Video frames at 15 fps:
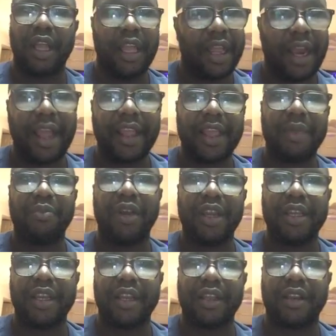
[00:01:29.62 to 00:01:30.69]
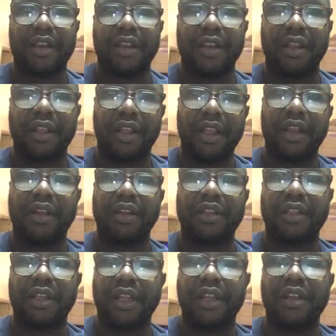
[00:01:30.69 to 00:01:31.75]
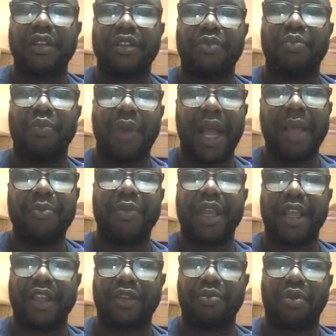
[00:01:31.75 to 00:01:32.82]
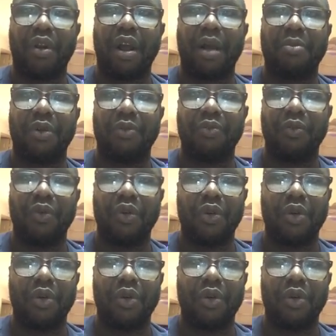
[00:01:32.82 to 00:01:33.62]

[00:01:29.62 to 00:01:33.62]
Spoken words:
and I complete it, here's my biggest problem